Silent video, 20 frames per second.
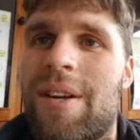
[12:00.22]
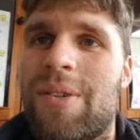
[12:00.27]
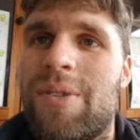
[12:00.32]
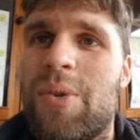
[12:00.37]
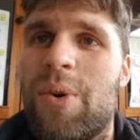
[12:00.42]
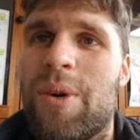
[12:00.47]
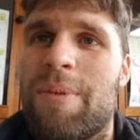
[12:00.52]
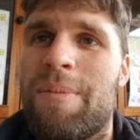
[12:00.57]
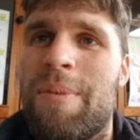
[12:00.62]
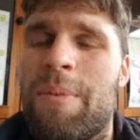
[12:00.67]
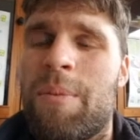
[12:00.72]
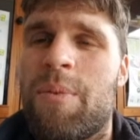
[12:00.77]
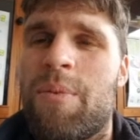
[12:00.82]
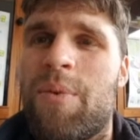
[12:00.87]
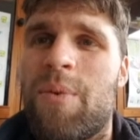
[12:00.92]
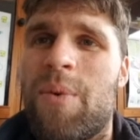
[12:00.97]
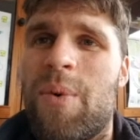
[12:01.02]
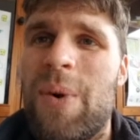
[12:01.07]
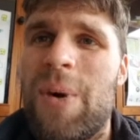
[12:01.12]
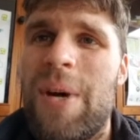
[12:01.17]
that I was talking about
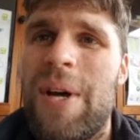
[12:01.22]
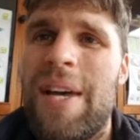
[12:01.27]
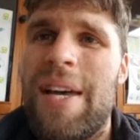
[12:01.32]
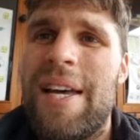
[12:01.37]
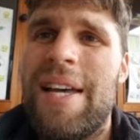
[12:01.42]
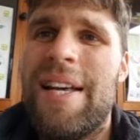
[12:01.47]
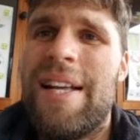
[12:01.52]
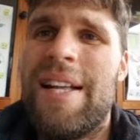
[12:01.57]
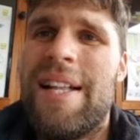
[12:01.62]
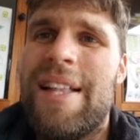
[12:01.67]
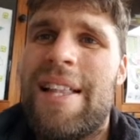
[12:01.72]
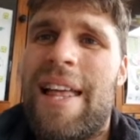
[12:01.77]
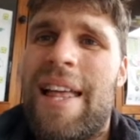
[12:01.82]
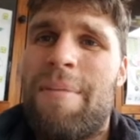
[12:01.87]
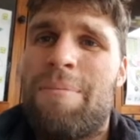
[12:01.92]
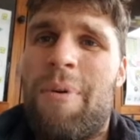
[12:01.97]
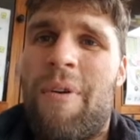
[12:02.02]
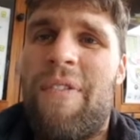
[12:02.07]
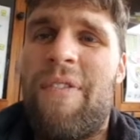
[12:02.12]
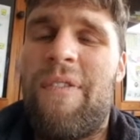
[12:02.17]
before.
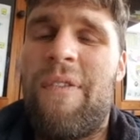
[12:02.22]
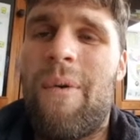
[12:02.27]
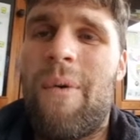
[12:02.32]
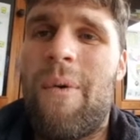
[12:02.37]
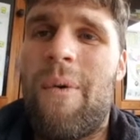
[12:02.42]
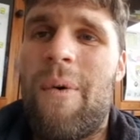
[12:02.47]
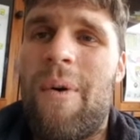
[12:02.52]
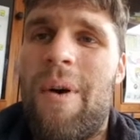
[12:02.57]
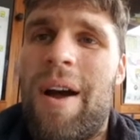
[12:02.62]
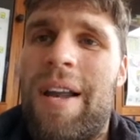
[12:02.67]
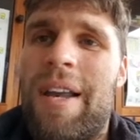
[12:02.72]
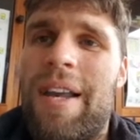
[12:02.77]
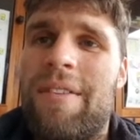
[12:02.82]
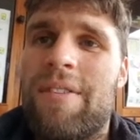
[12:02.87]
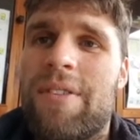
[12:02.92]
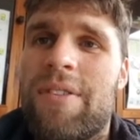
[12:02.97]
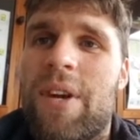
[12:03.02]
Before I level,